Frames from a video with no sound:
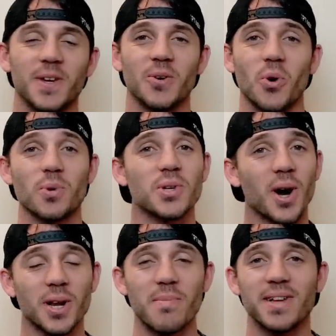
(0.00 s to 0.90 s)
What we're
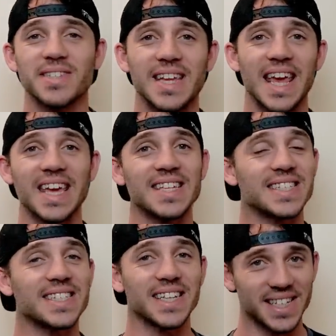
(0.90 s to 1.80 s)
talking about today
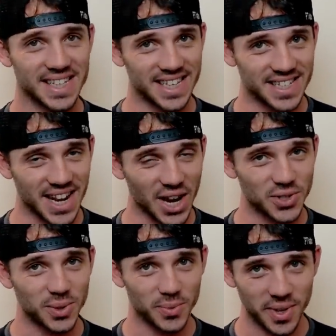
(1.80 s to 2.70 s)
is, is it
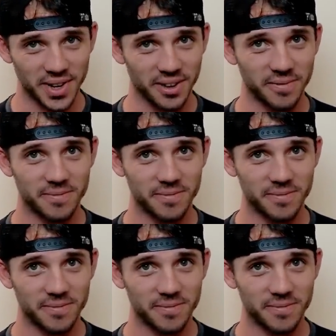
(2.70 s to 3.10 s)
actually real?